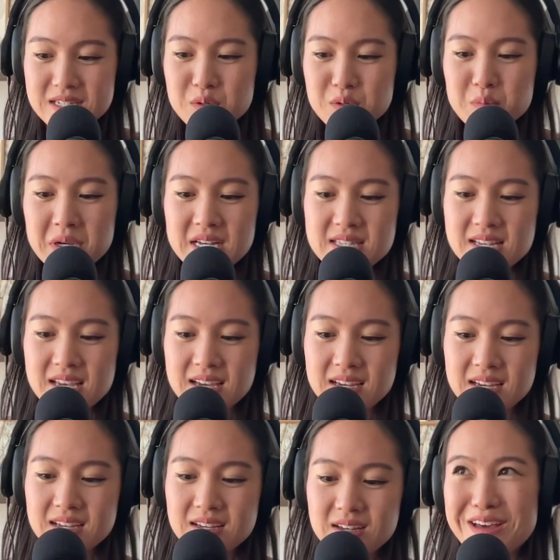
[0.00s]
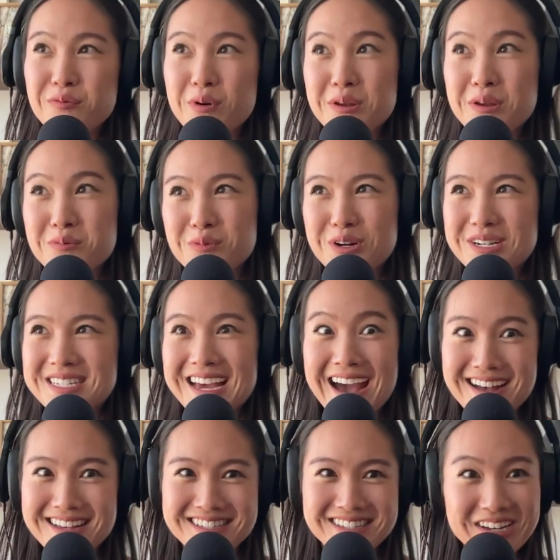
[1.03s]
To me, it's like if one were to
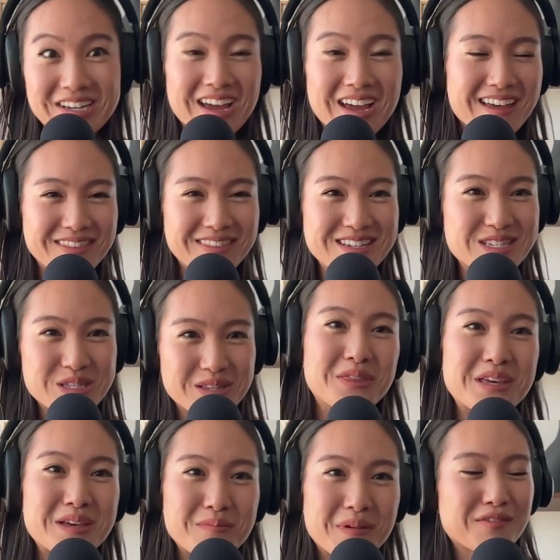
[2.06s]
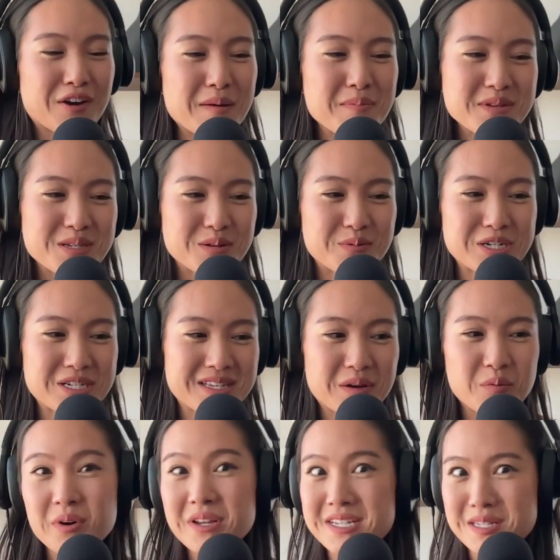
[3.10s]
ask, again, this theme of our episode, which is
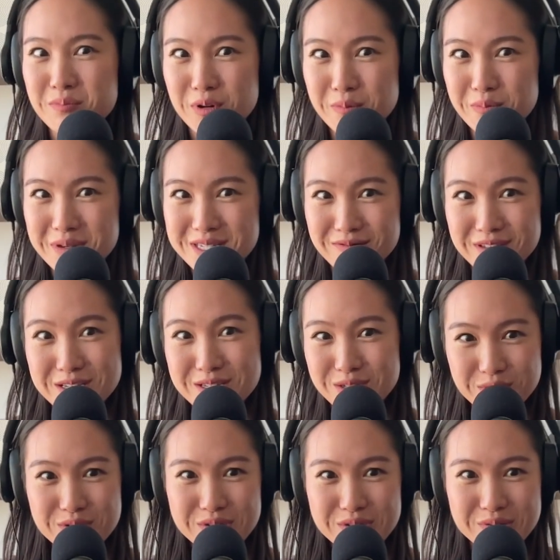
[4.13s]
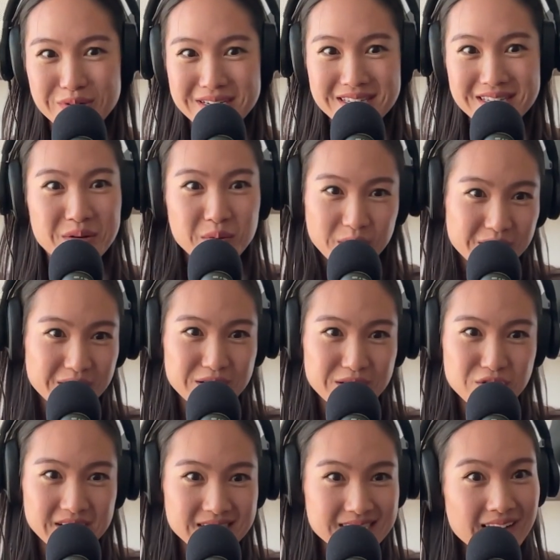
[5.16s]
like, what is the purpose of these ghost stories? Like, what are they
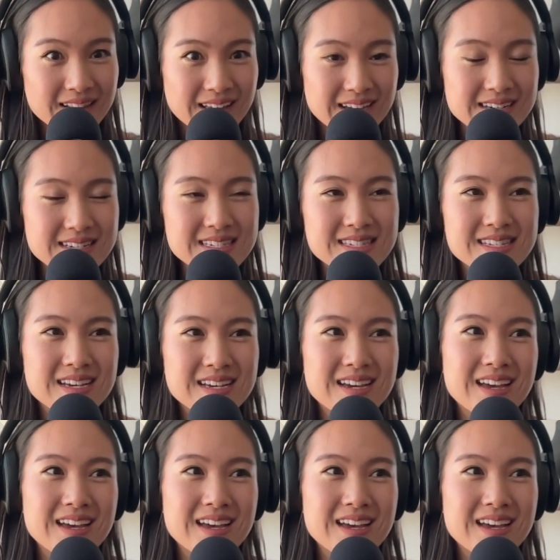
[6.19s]
trying to tell us?